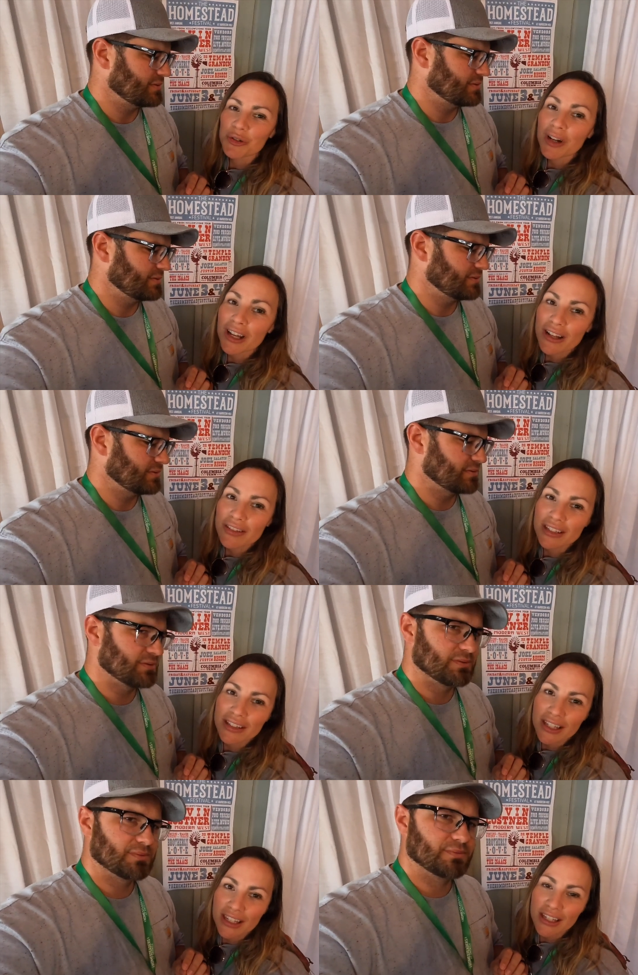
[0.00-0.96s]
Speaker 1: crafts and
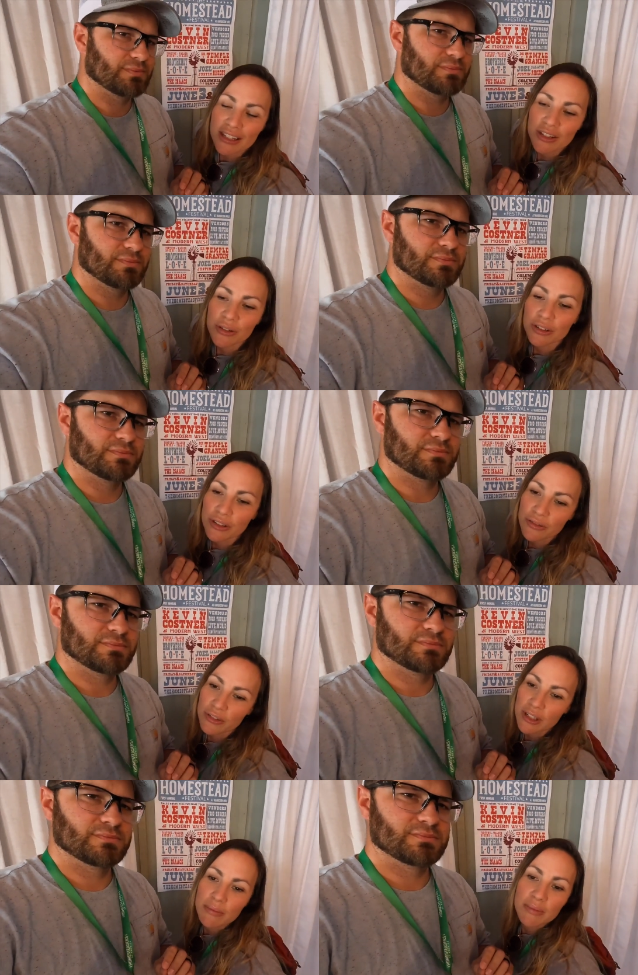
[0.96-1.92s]
they get to learn
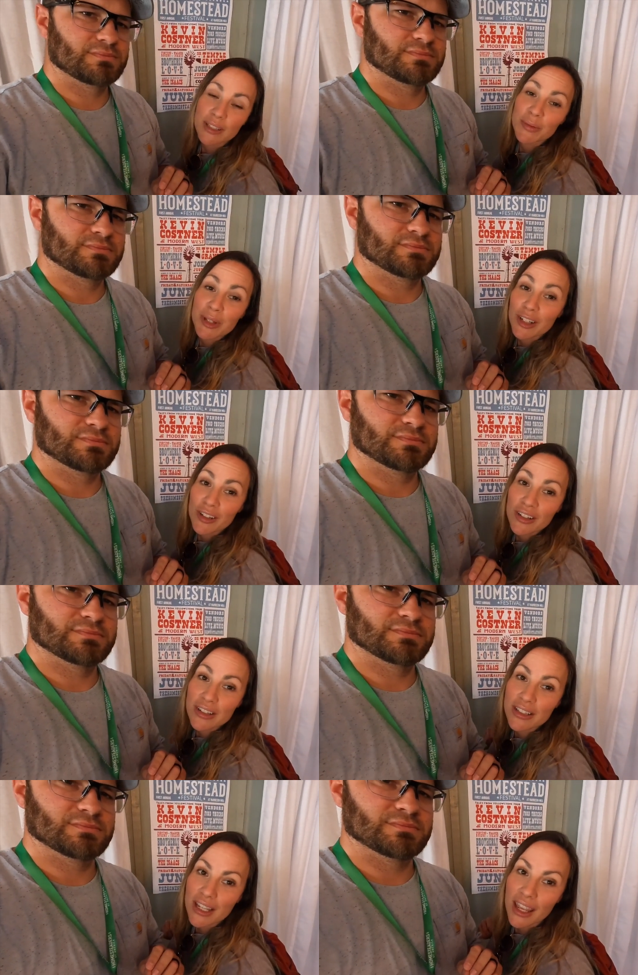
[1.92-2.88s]
from the
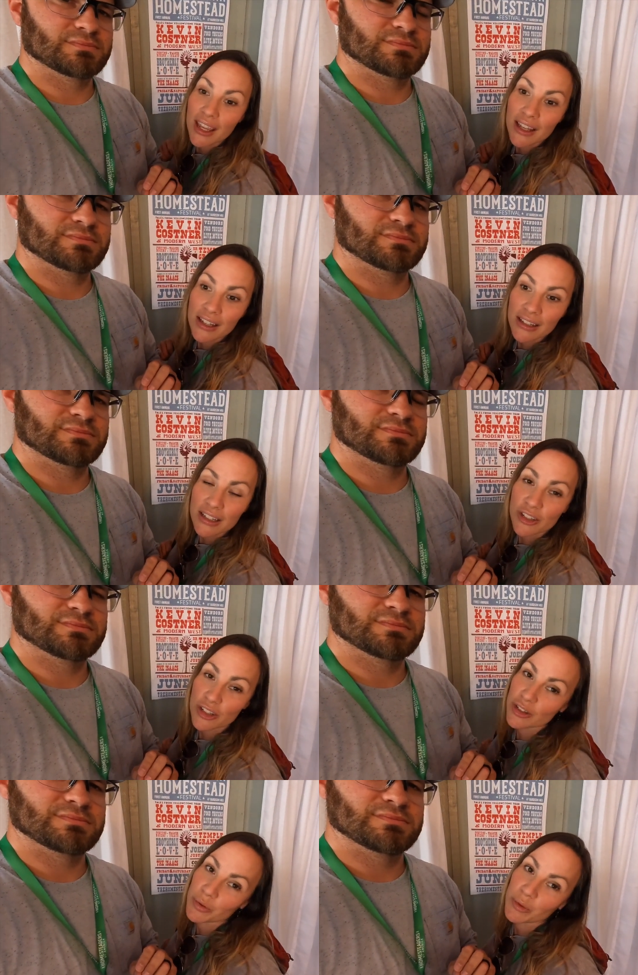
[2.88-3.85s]
speakers, and it's
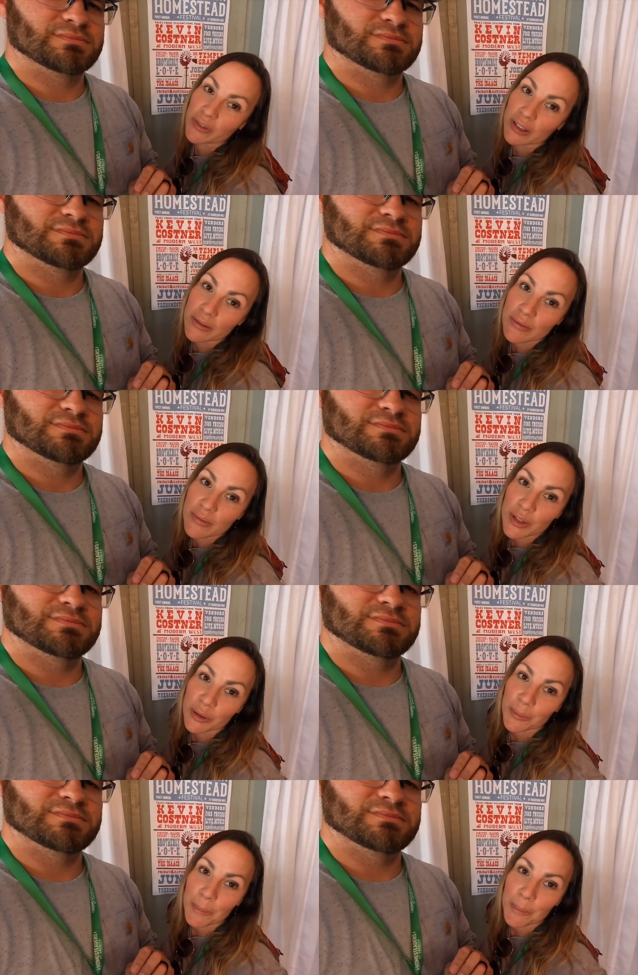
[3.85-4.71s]
just super fun. So